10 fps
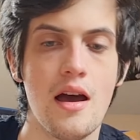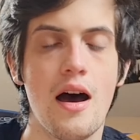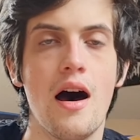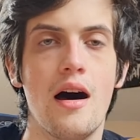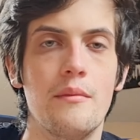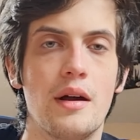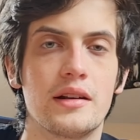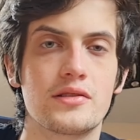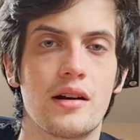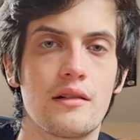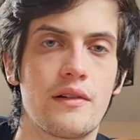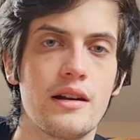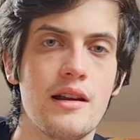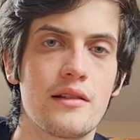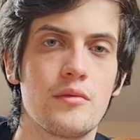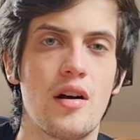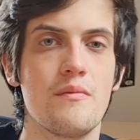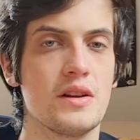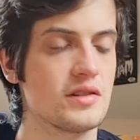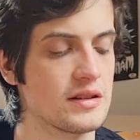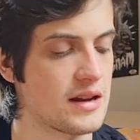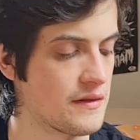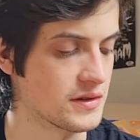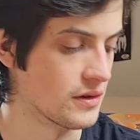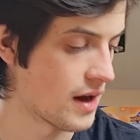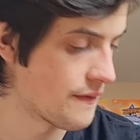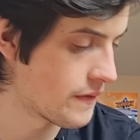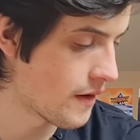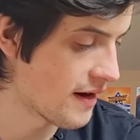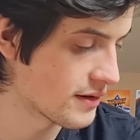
um, and they're trying to find the other one, but it's just out of stock everywhere.